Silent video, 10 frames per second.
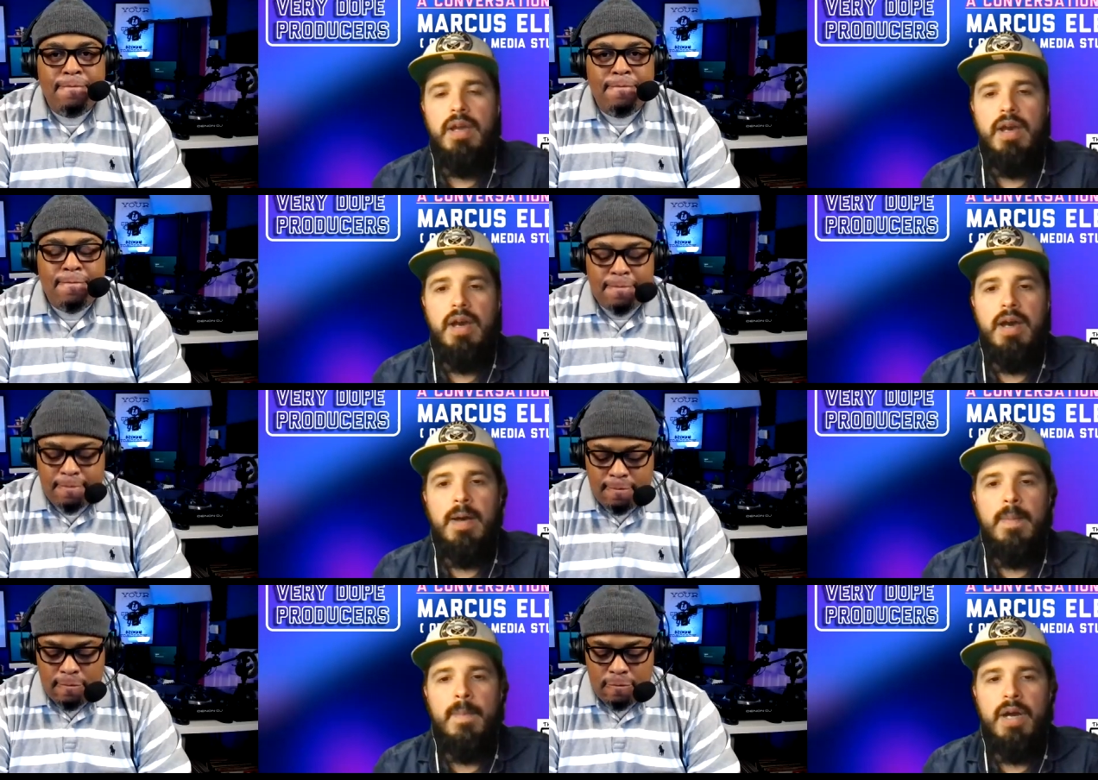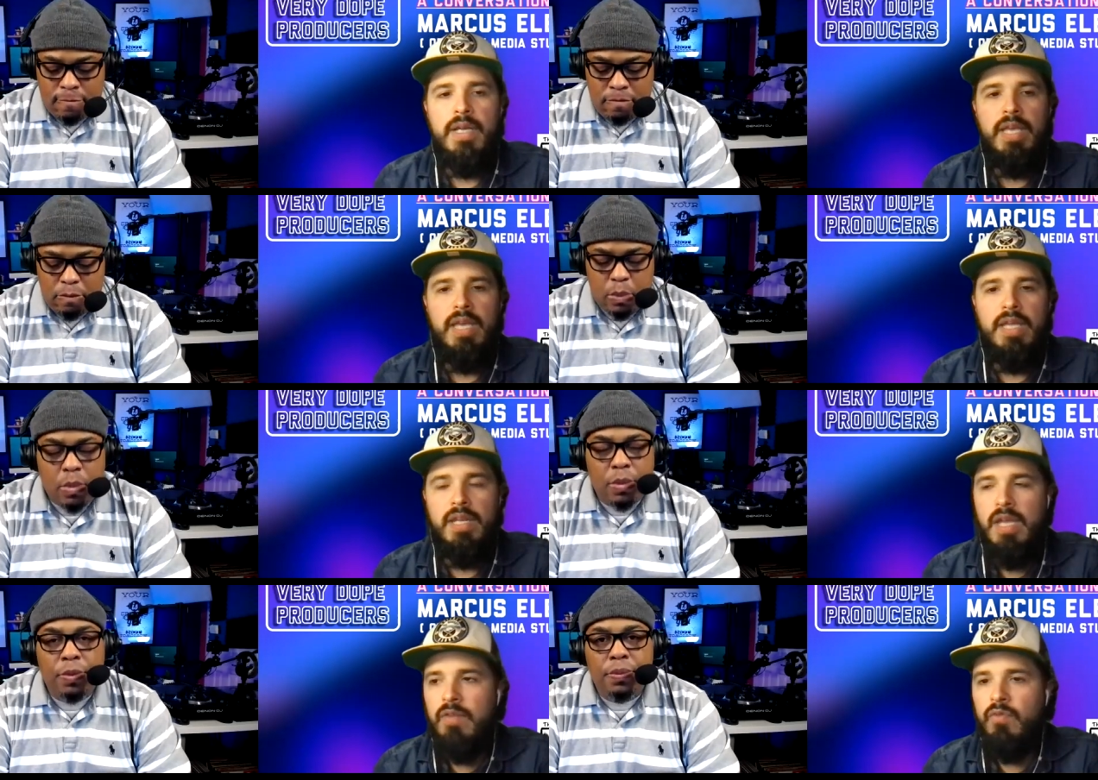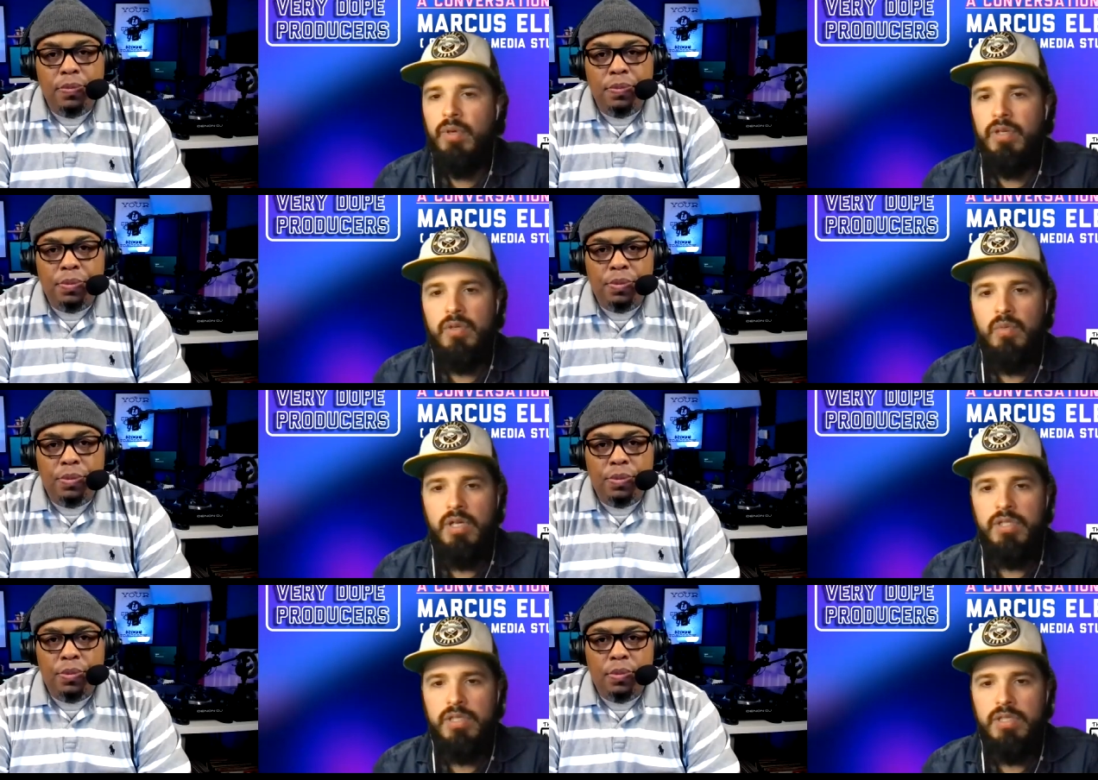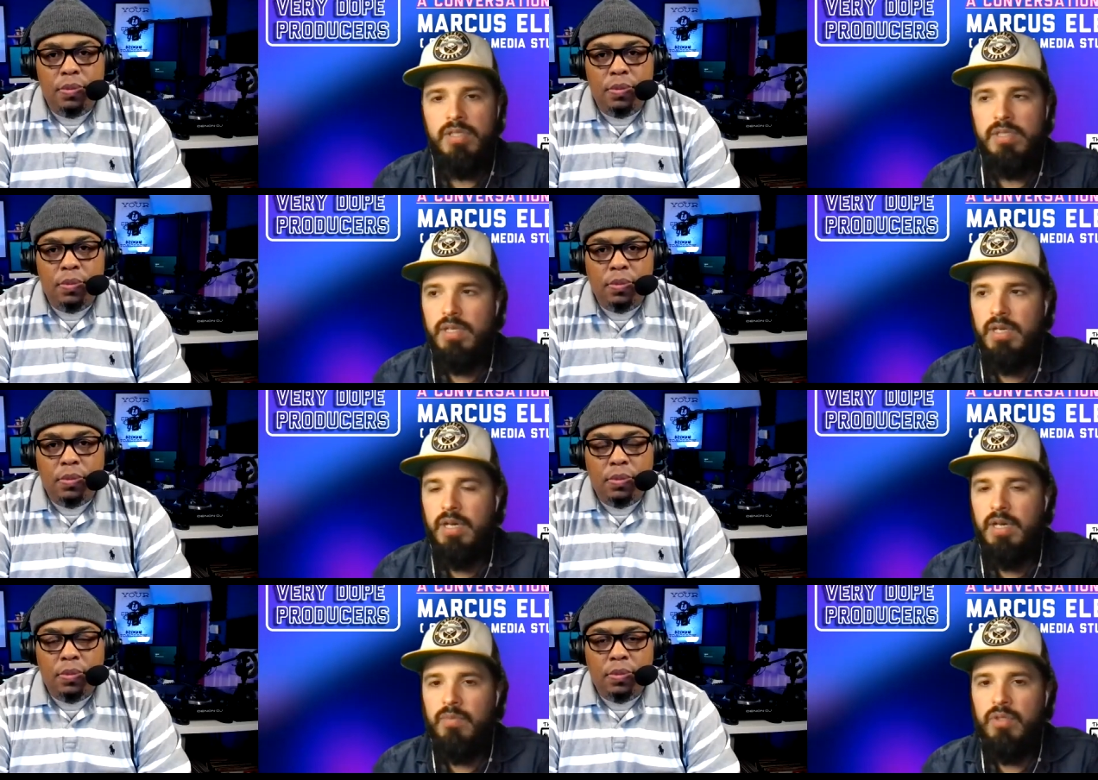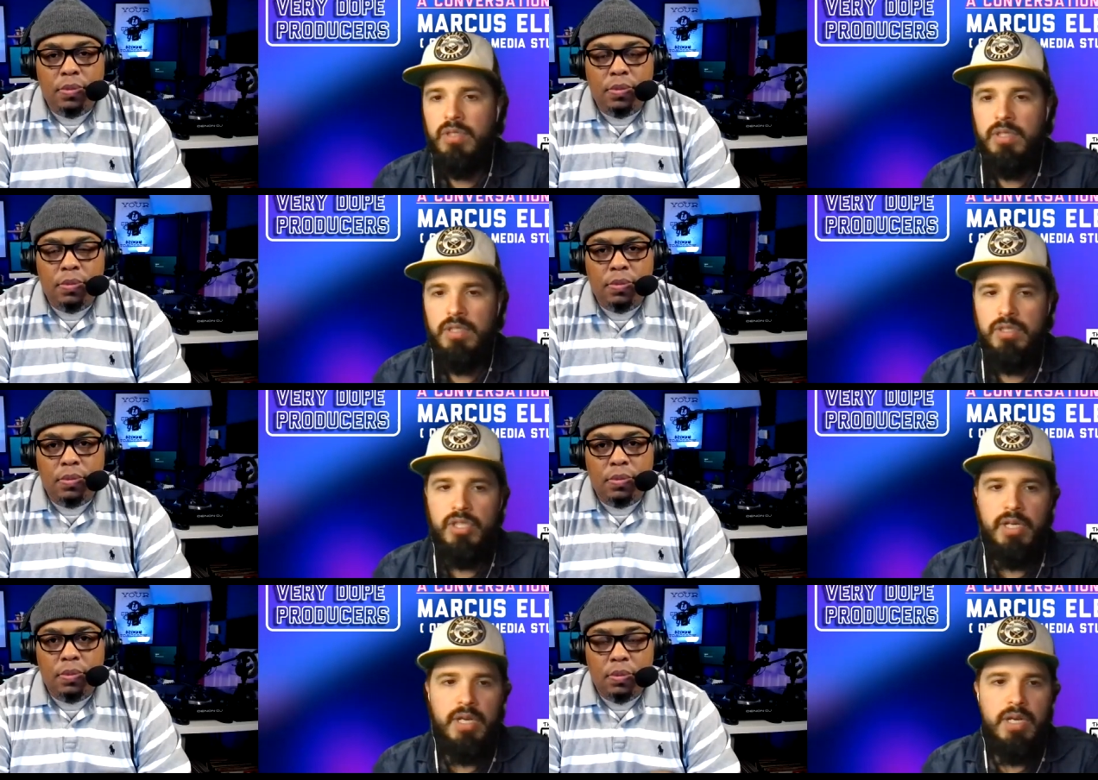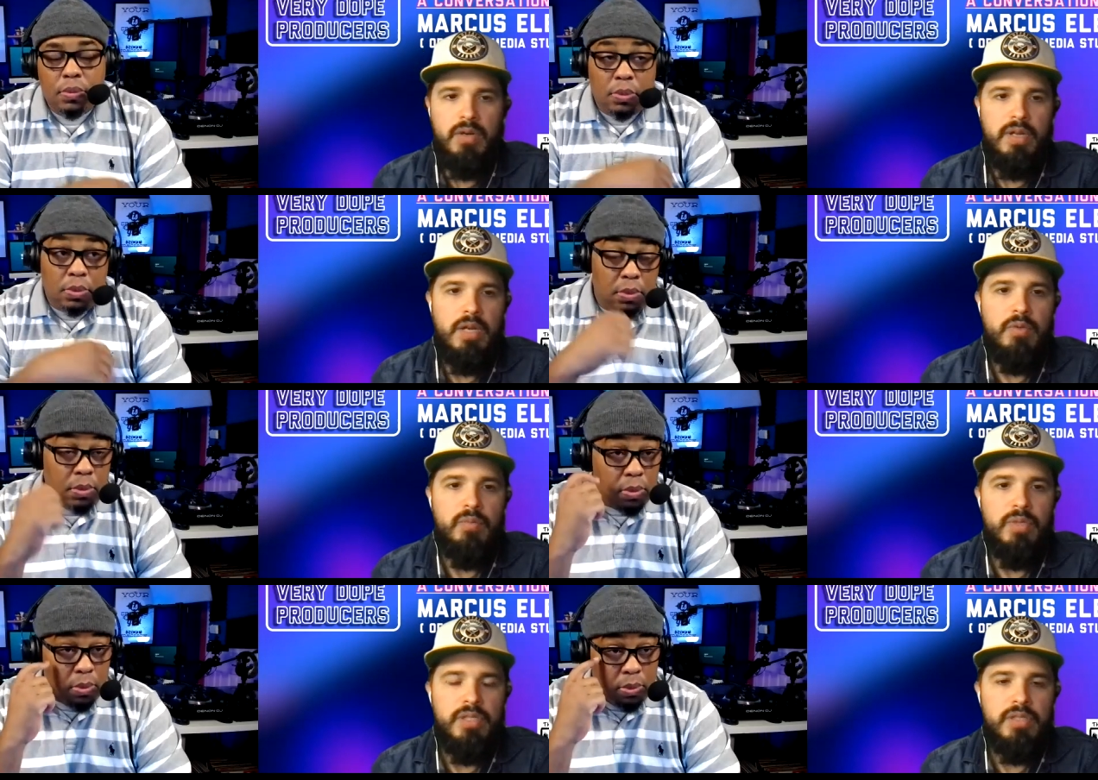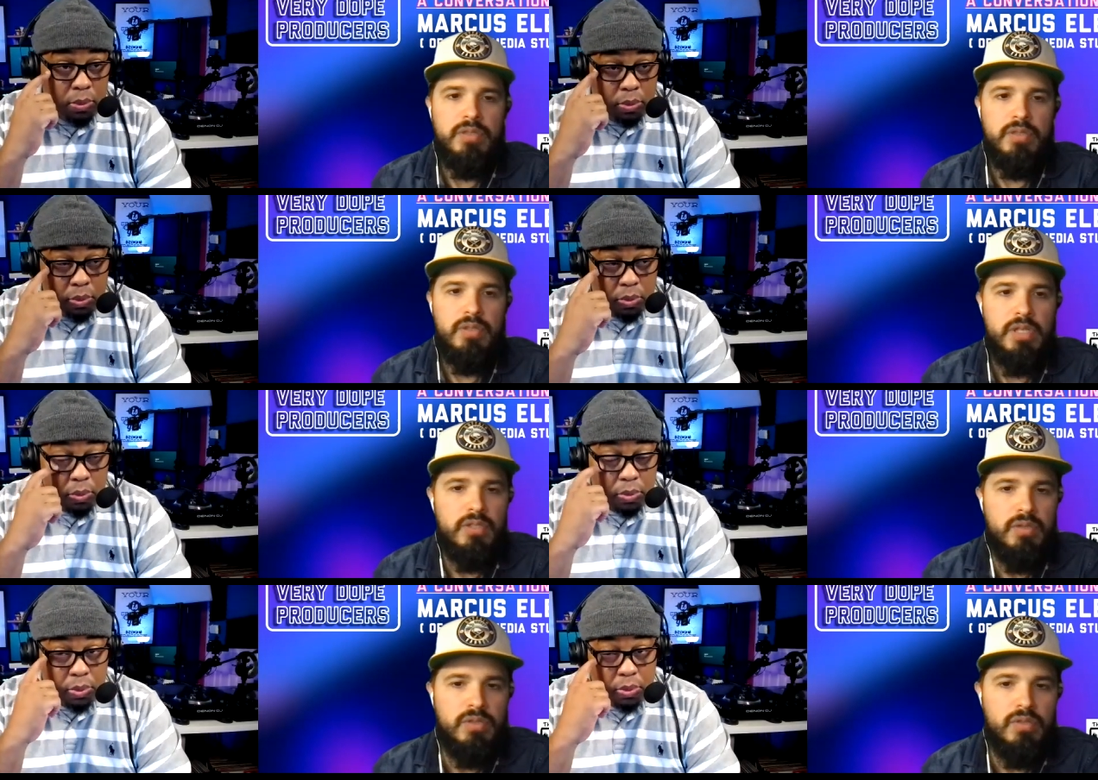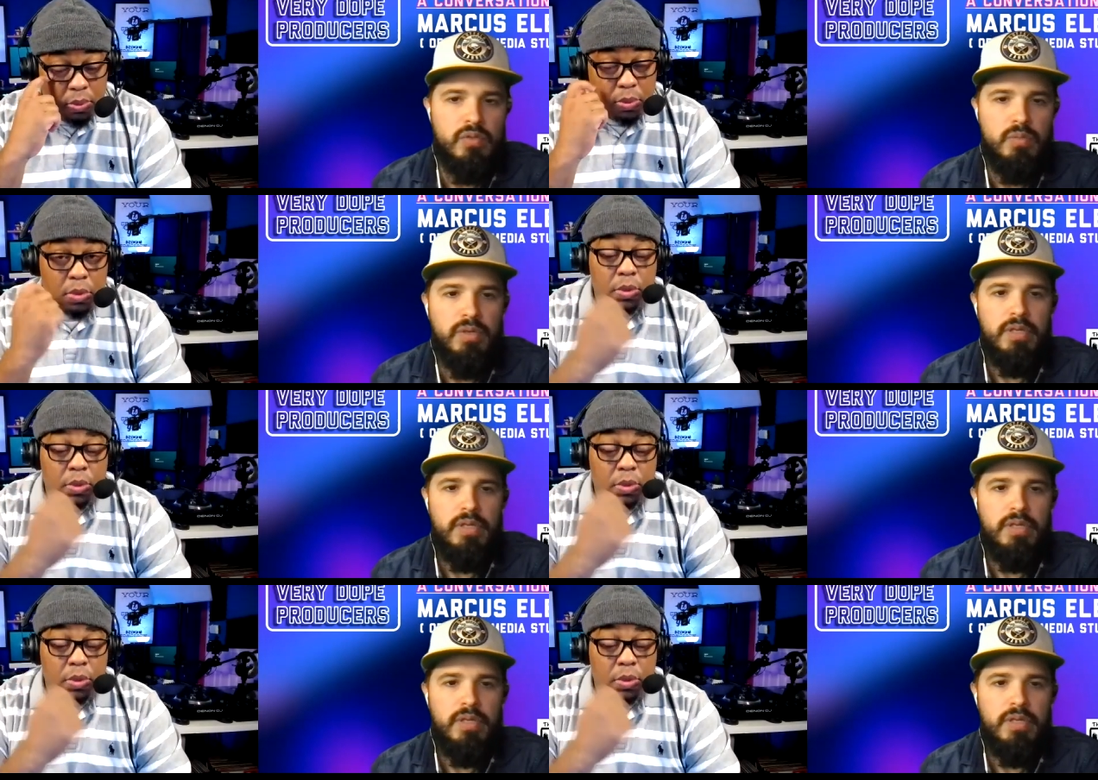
Speaker 1: Um, again, everybody who watched this, um, you could check out Elbow Media Studios on YouTube.